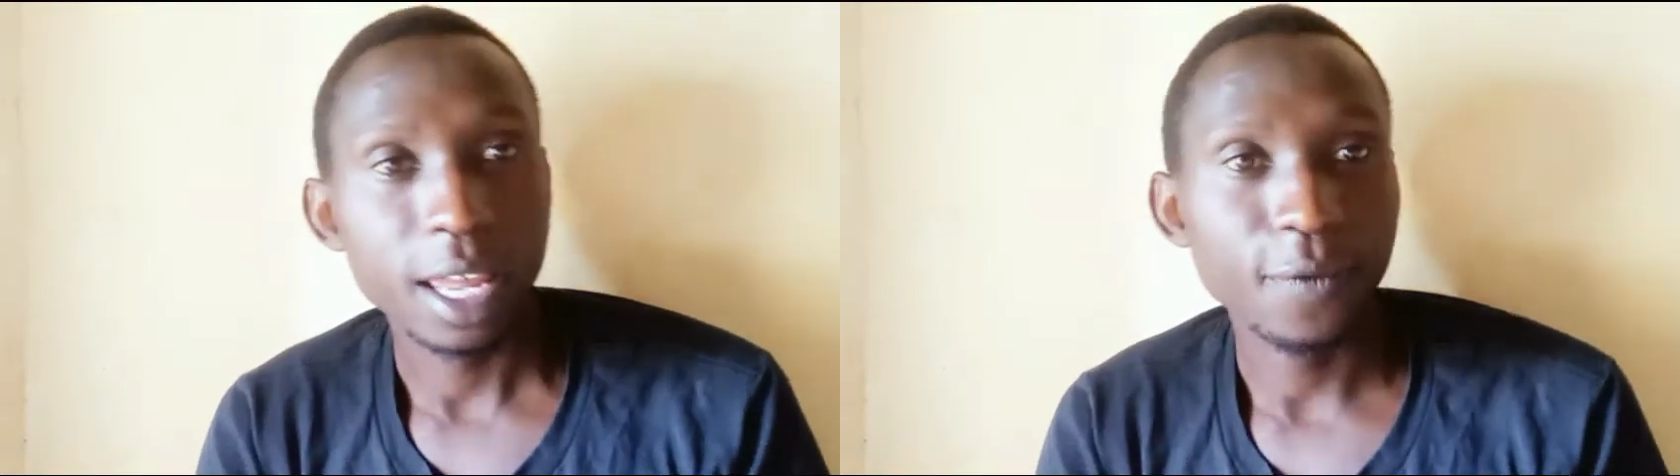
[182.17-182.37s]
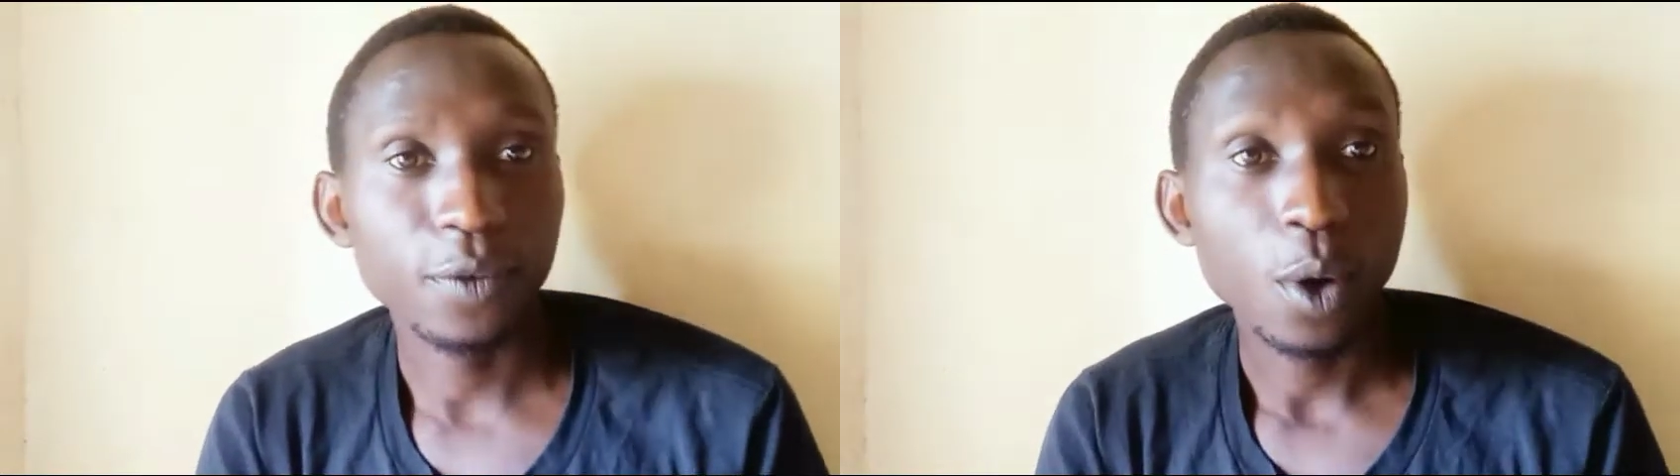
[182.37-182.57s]

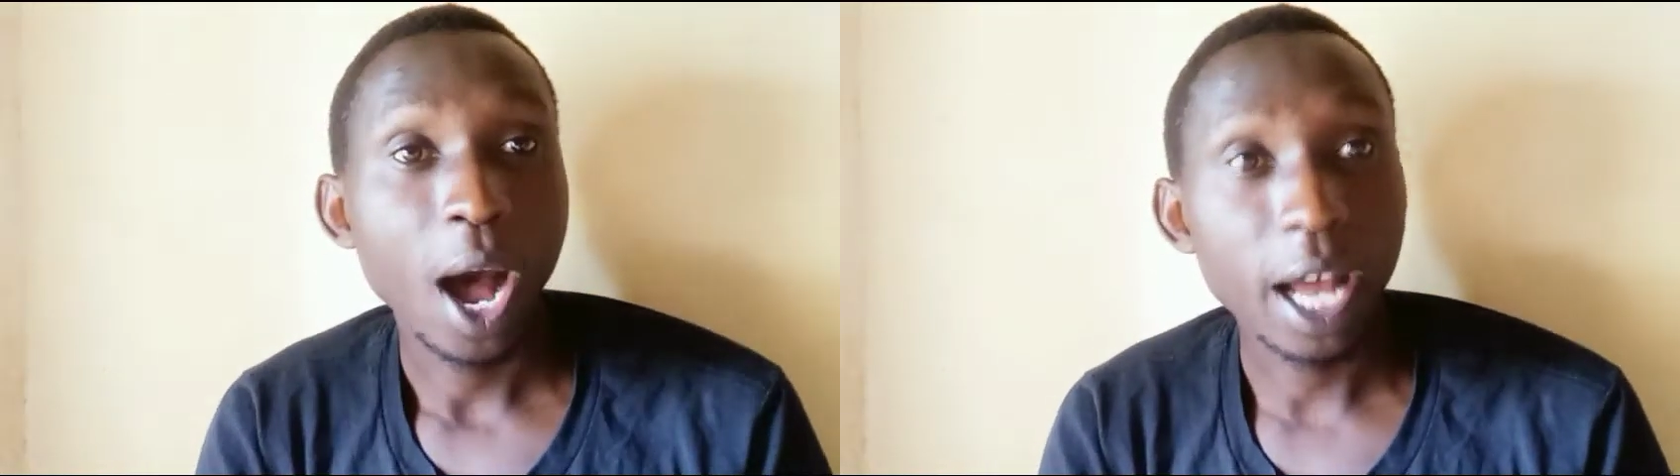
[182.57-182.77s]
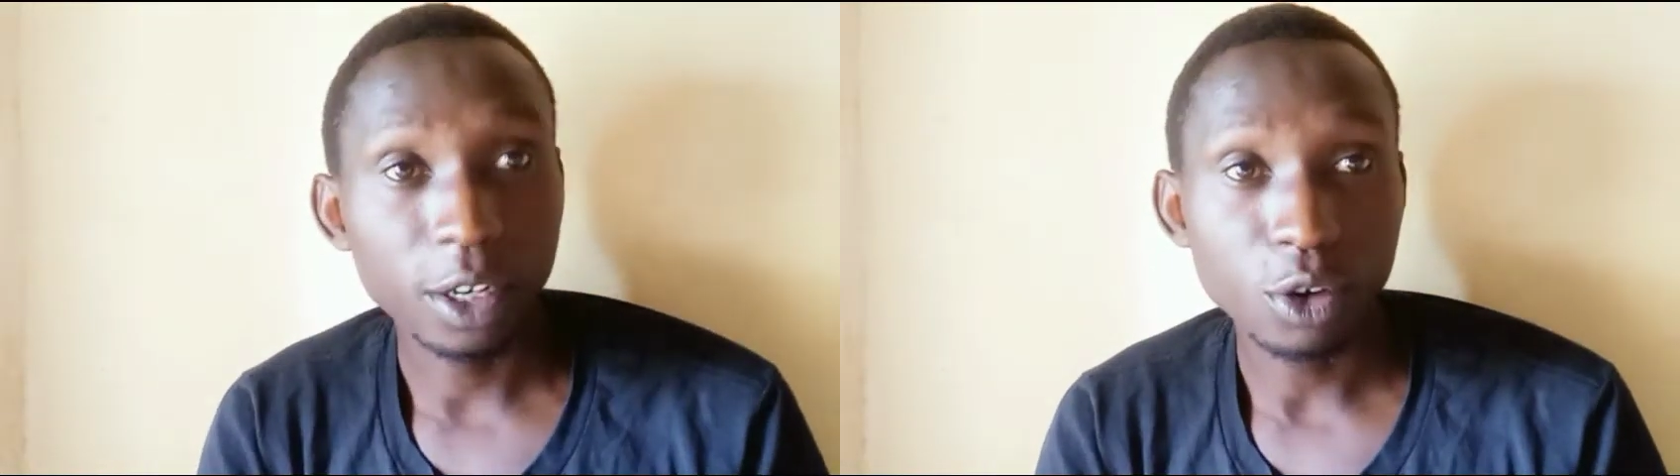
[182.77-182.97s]
if you
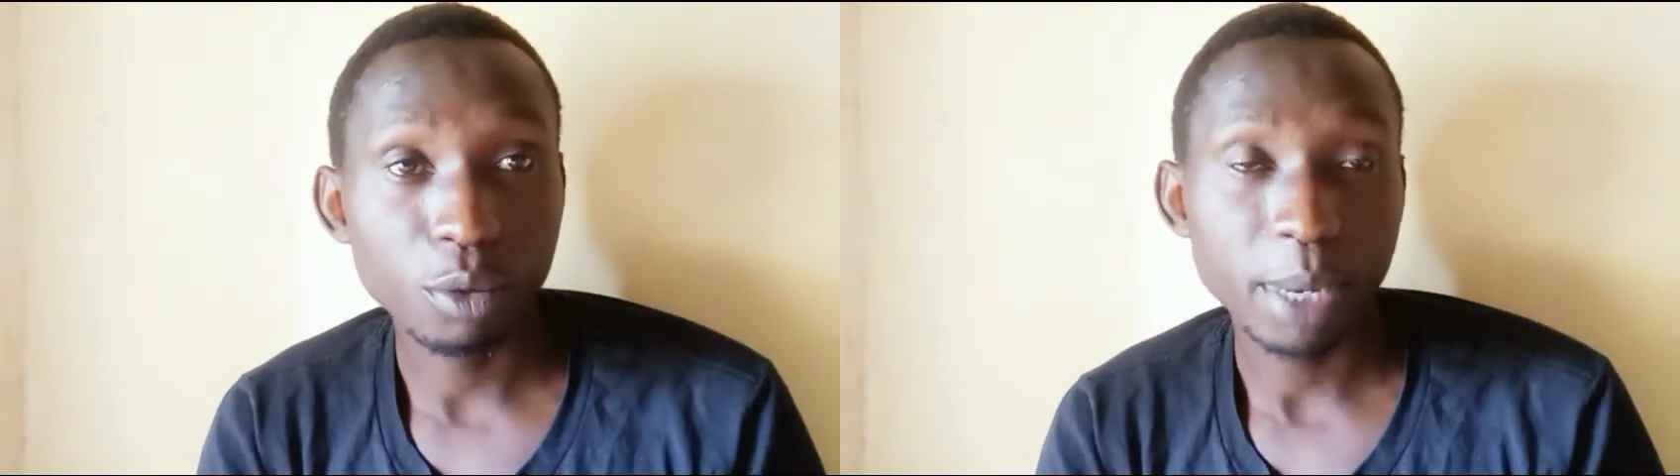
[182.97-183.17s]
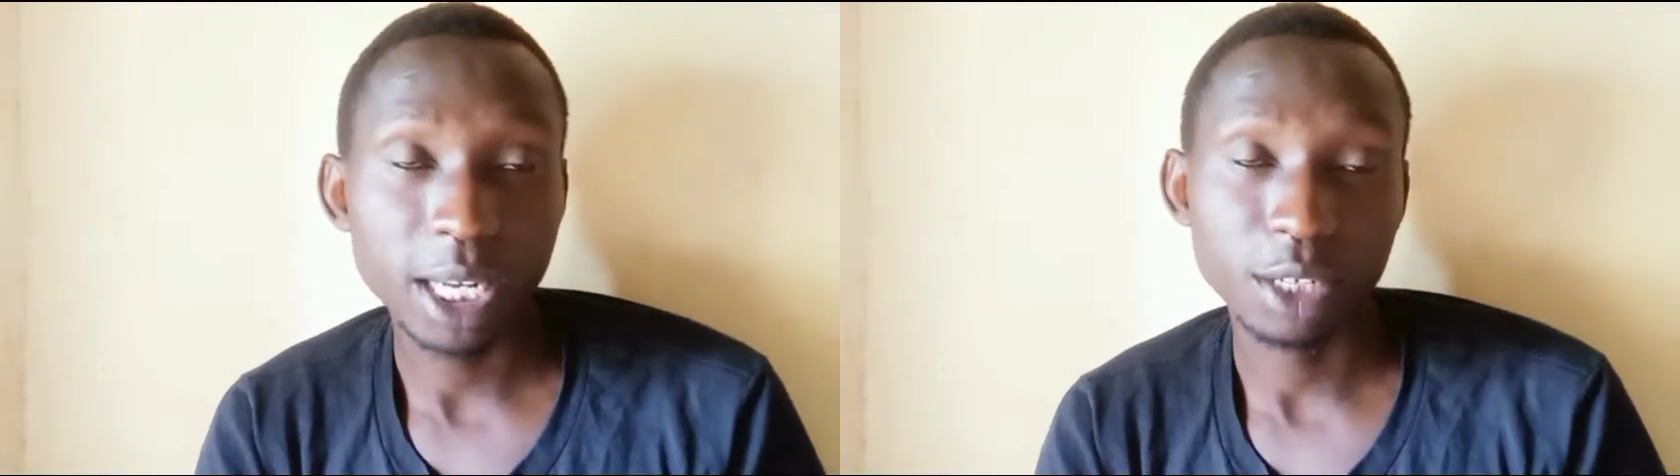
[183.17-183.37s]
had
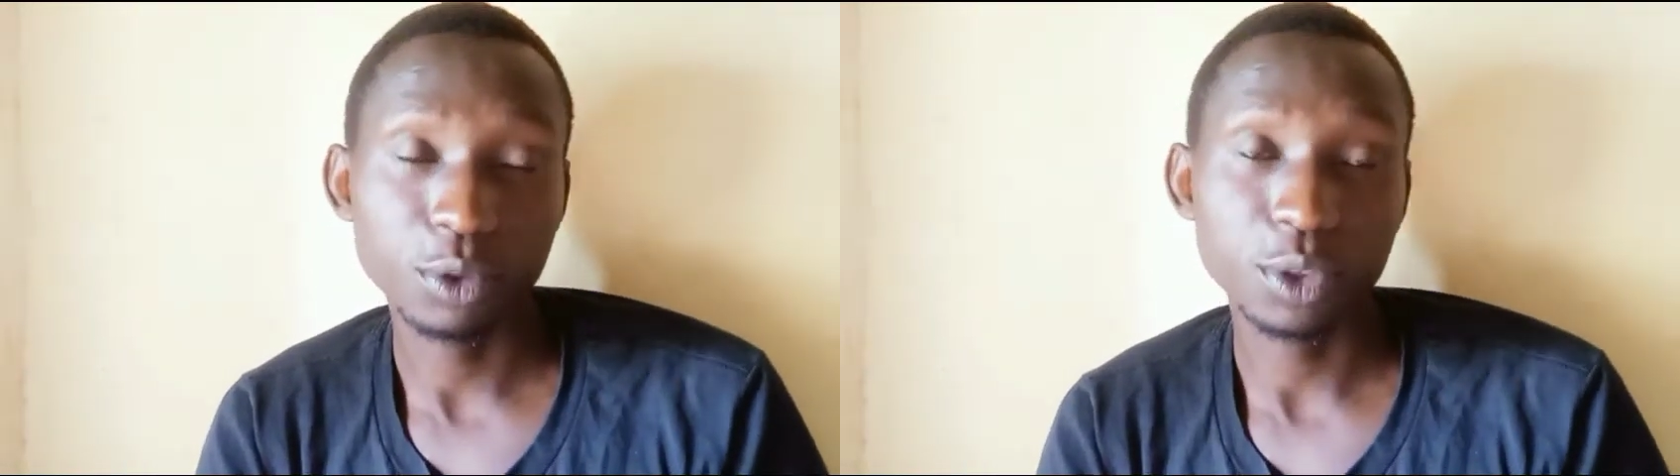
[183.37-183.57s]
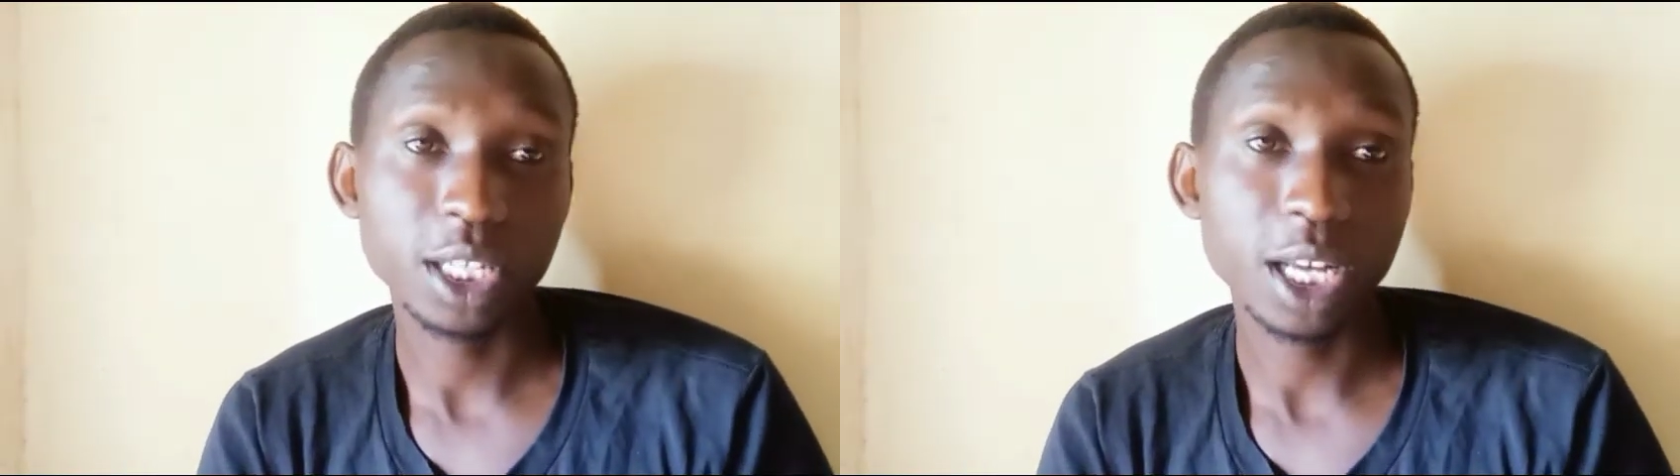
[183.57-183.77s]
no money
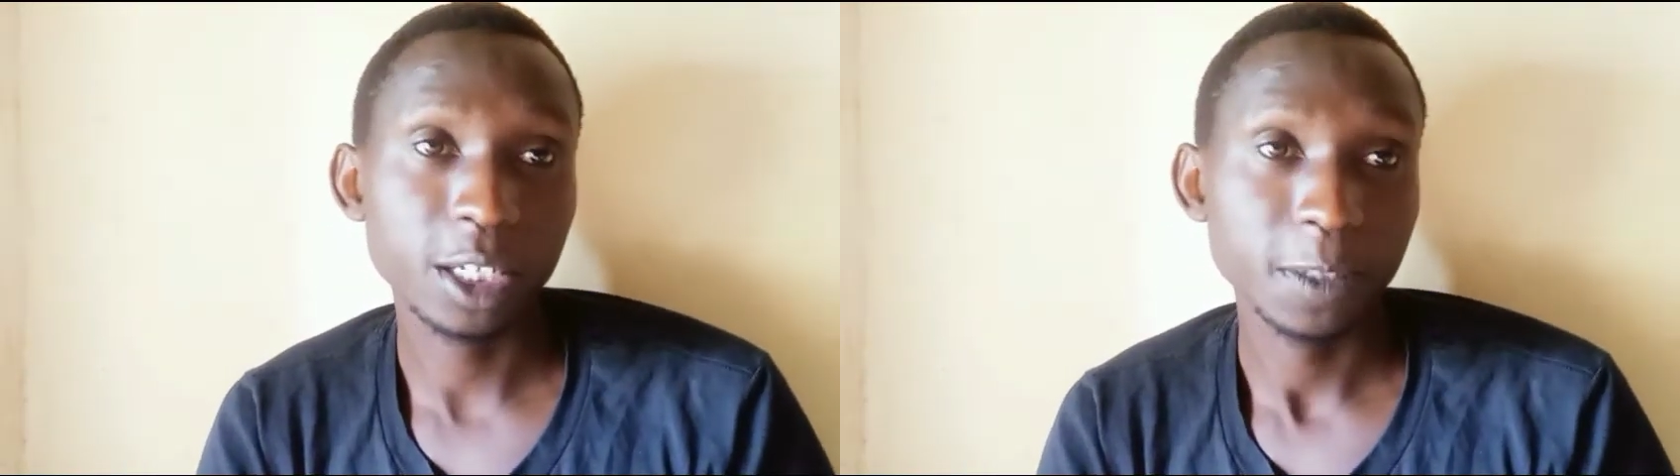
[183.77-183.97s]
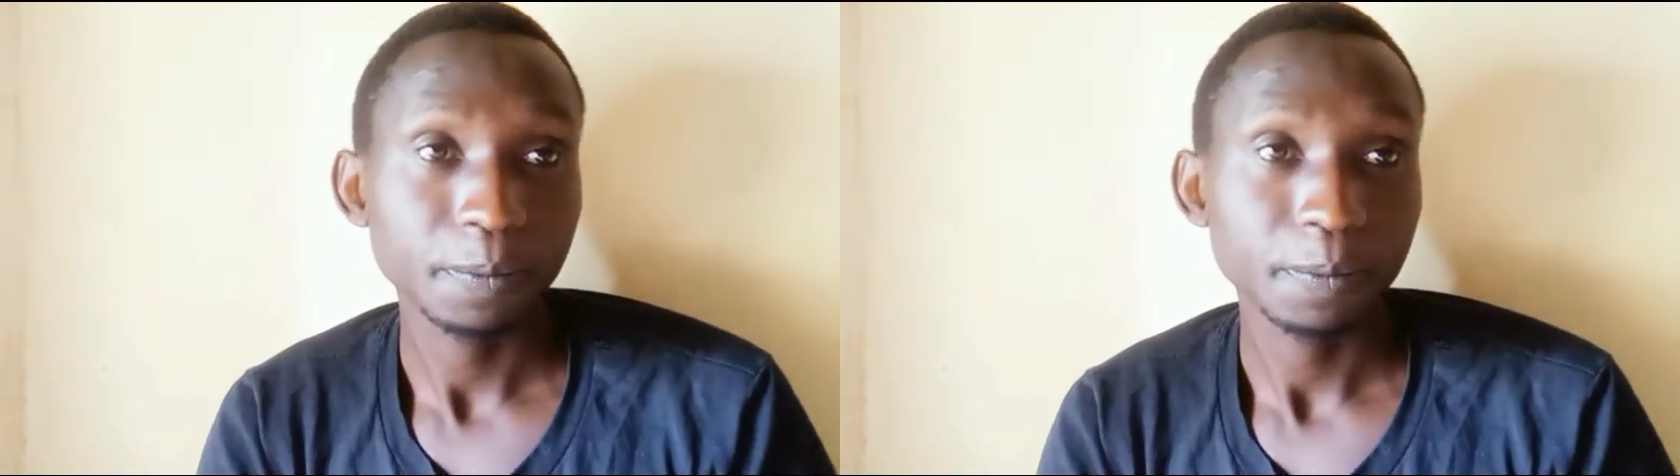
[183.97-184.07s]
to start